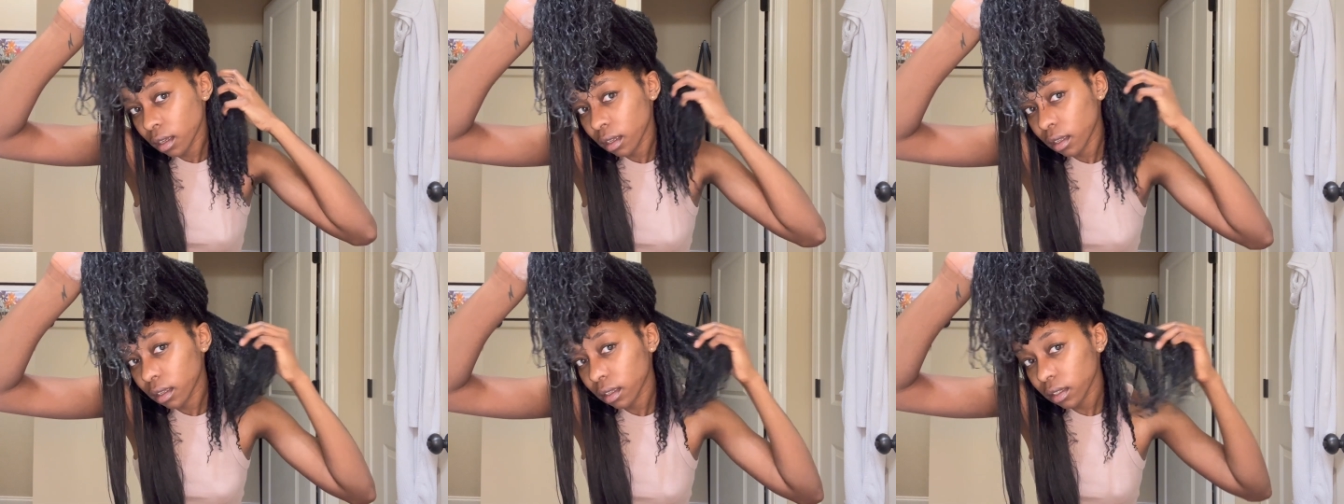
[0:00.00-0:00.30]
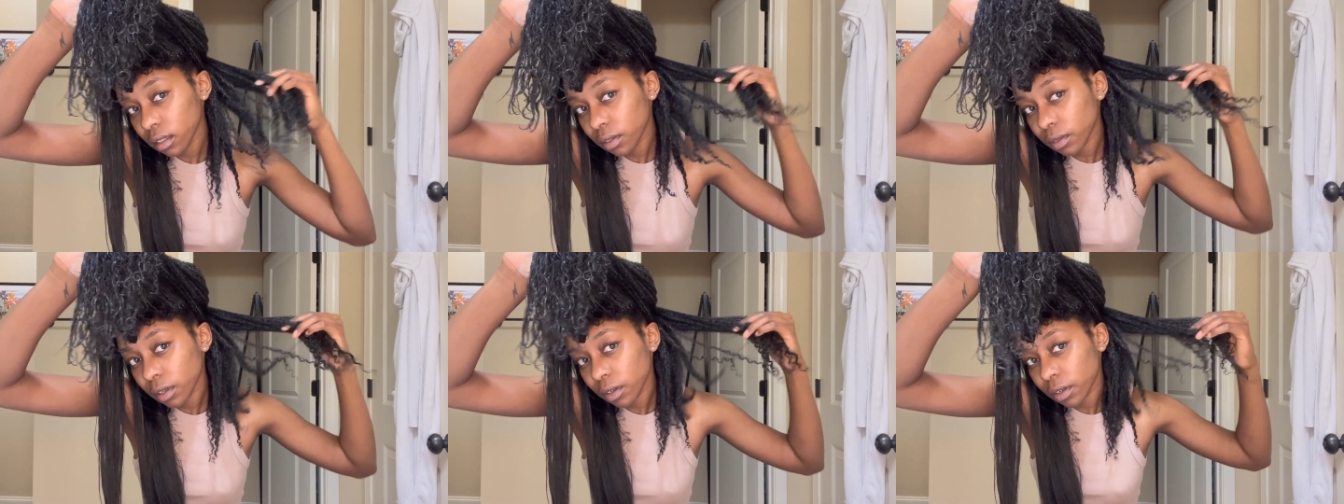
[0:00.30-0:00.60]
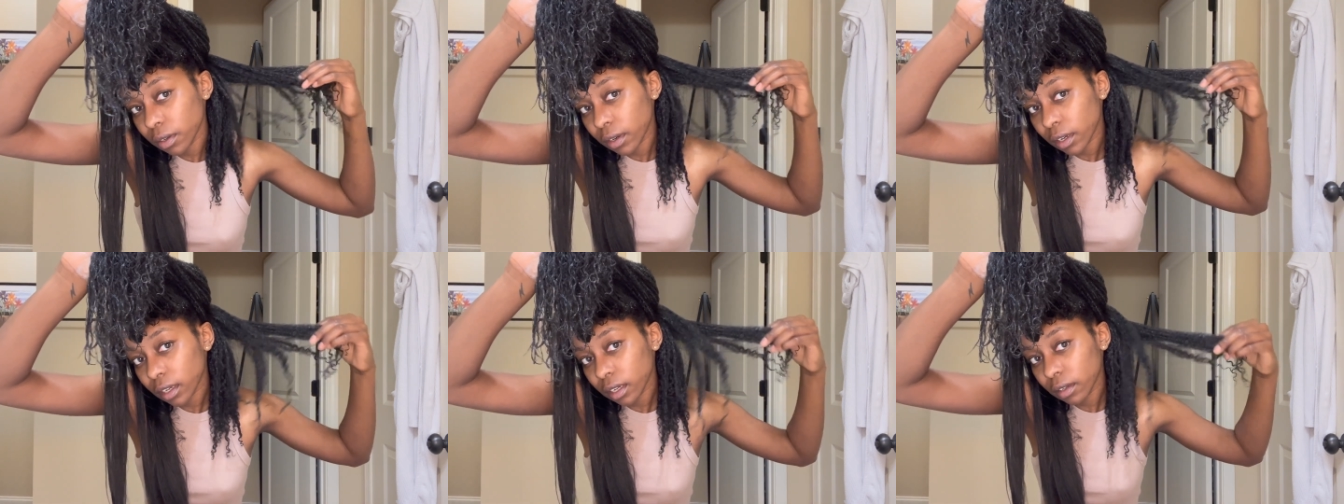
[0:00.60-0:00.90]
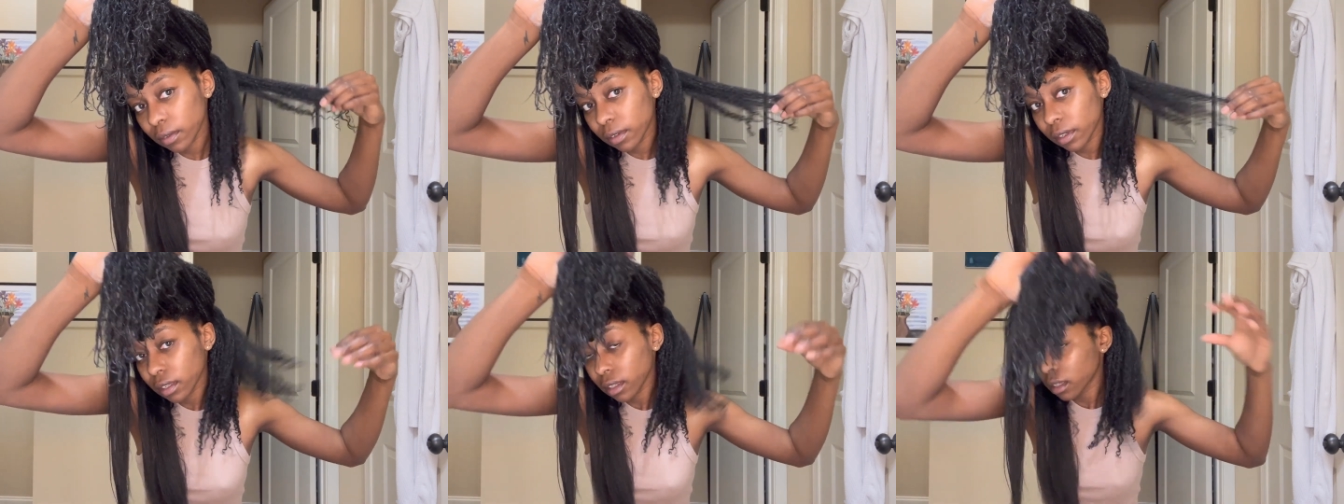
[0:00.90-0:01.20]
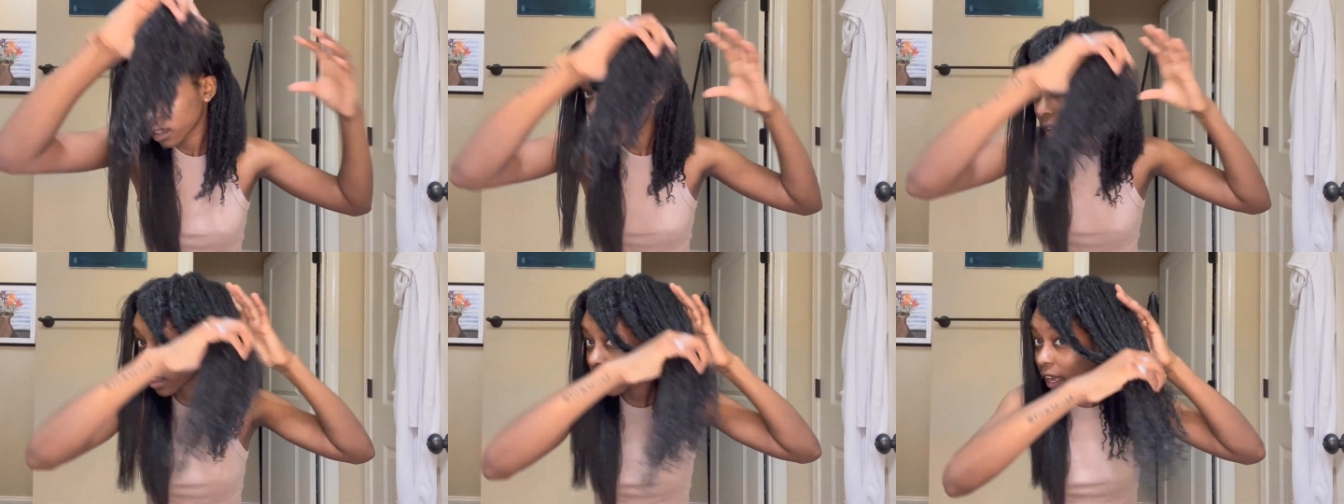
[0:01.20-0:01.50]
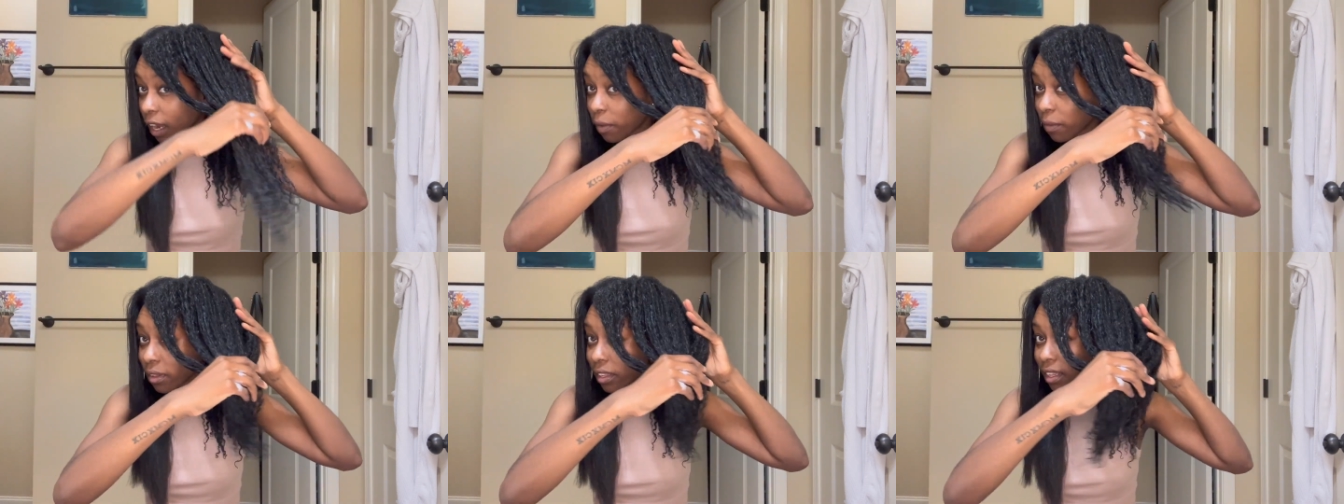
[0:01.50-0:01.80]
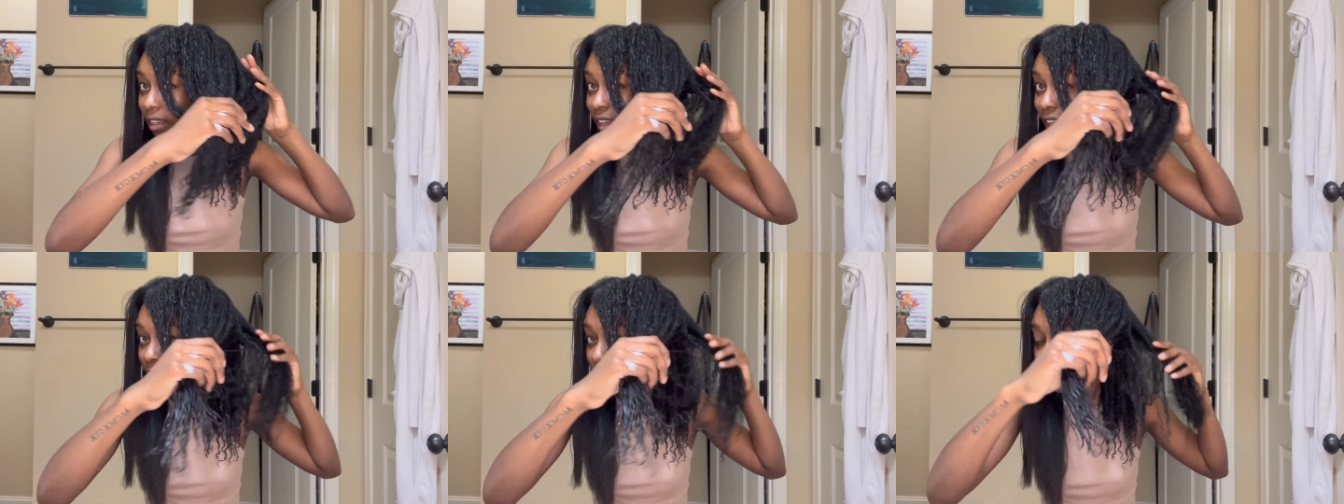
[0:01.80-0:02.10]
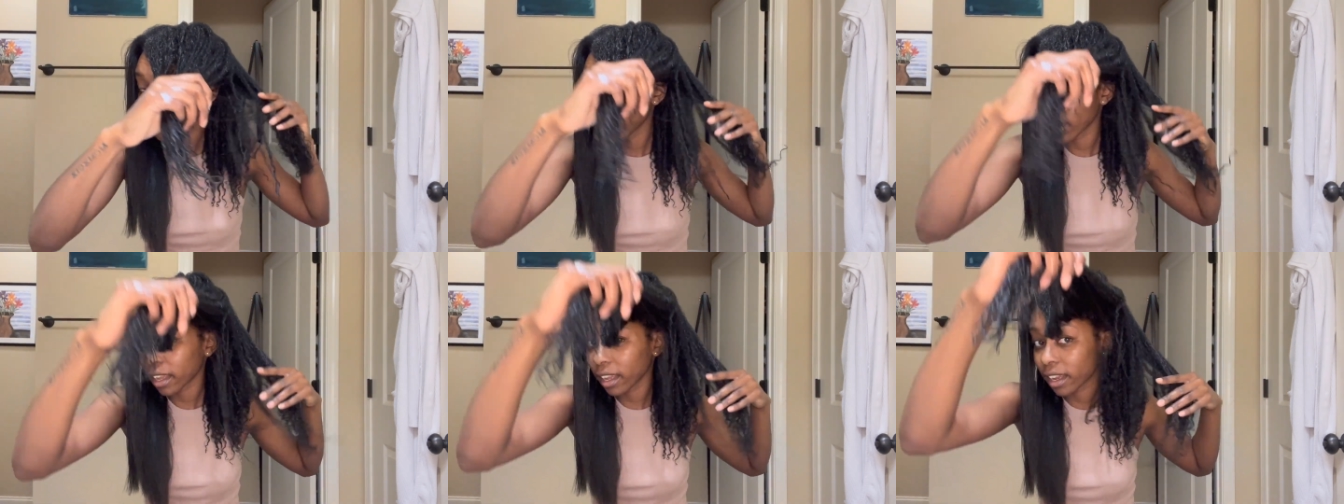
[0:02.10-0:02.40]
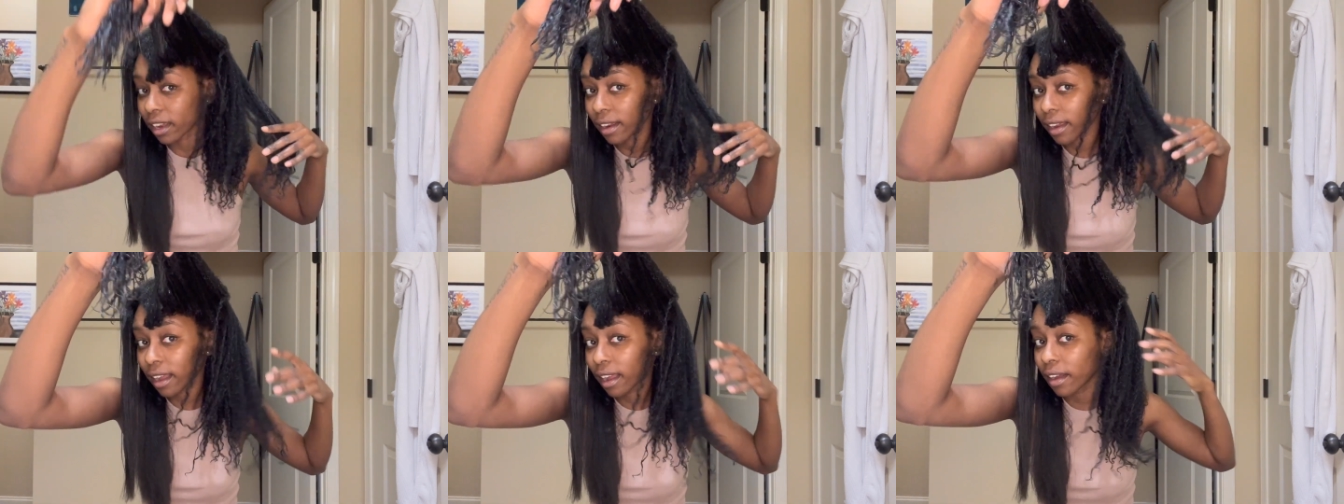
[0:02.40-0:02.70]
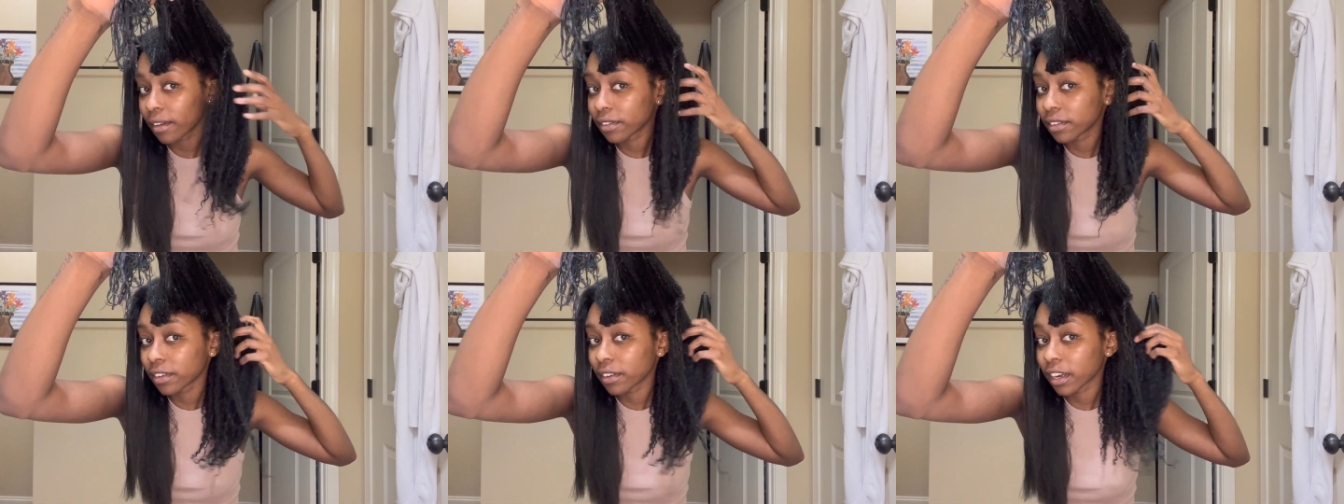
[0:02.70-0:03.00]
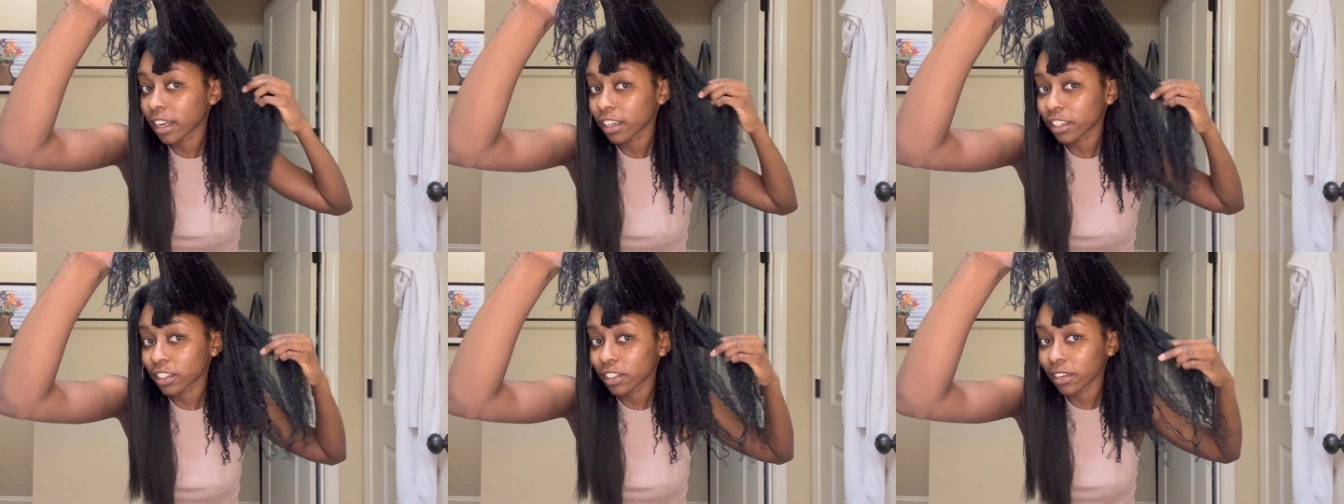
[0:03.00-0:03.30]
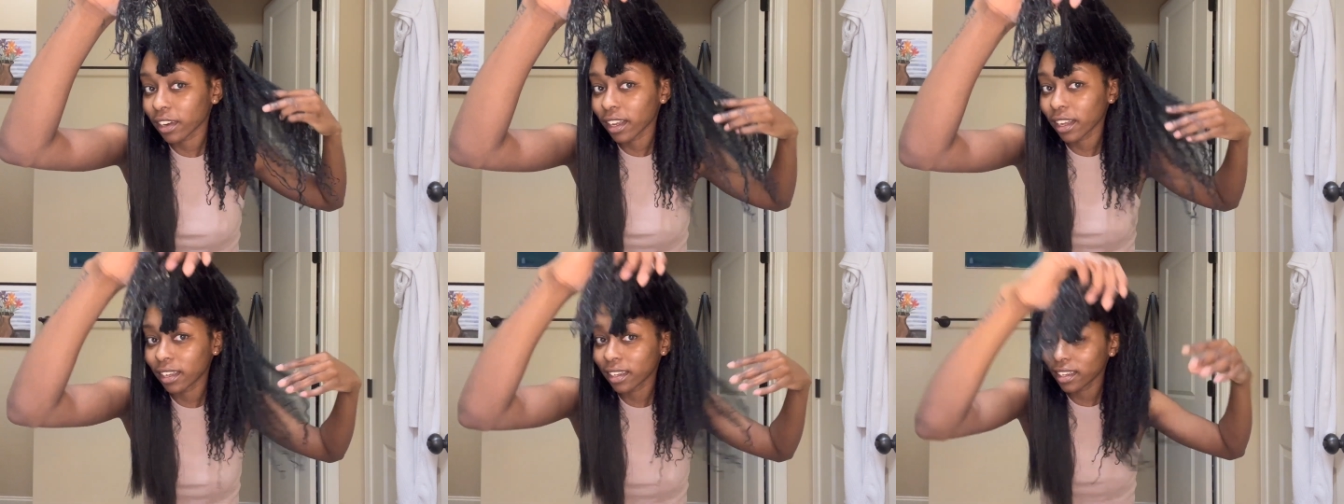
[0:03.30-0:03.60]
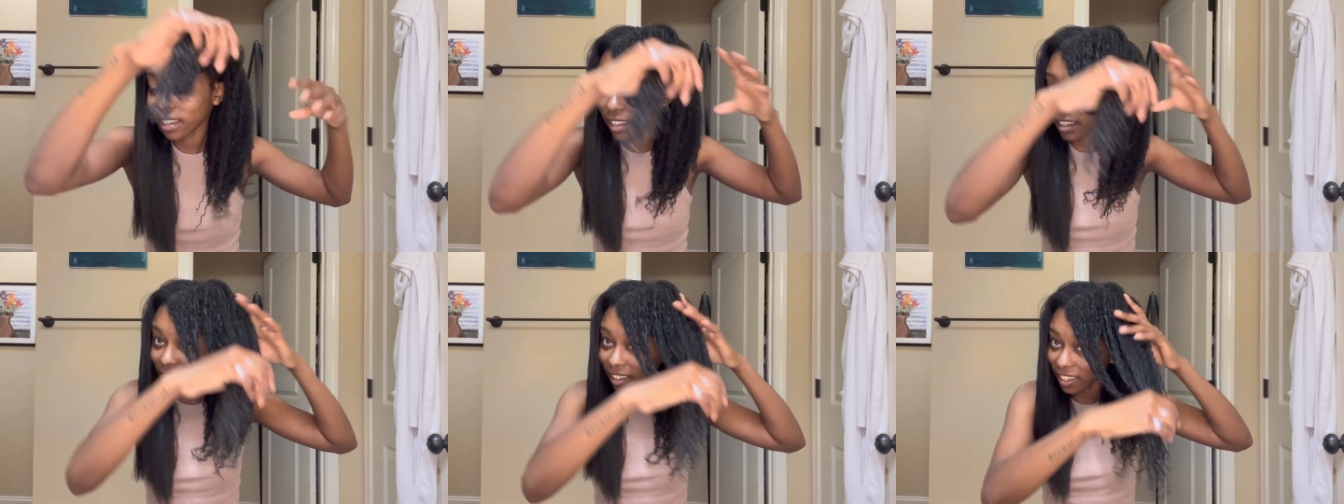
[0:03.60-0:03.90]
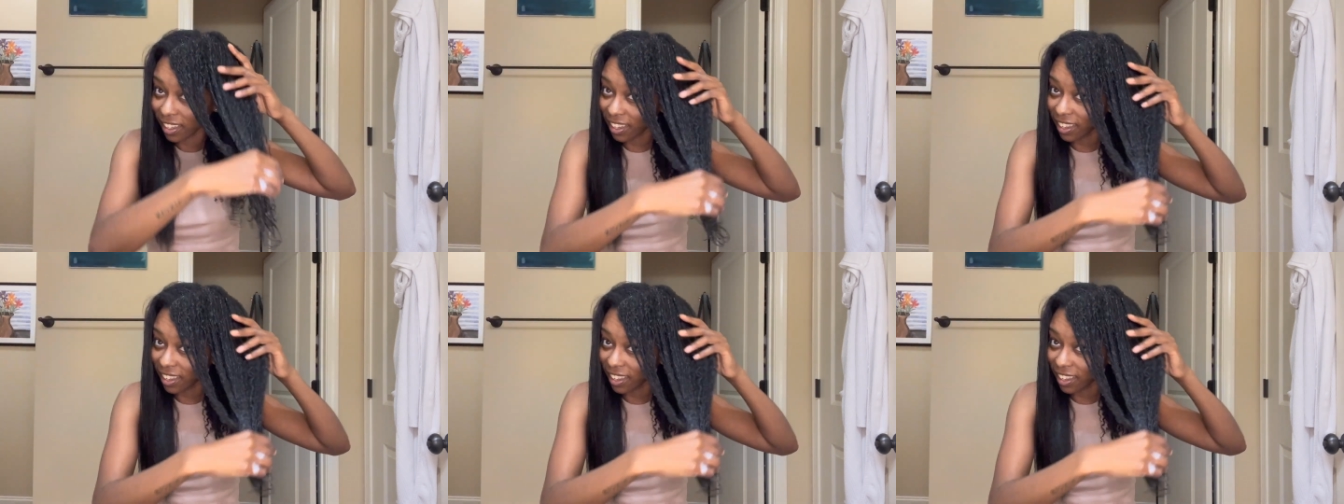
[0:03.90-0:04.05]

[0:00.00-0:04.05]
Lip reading: what we're working with. I really like my hair after I straighten it.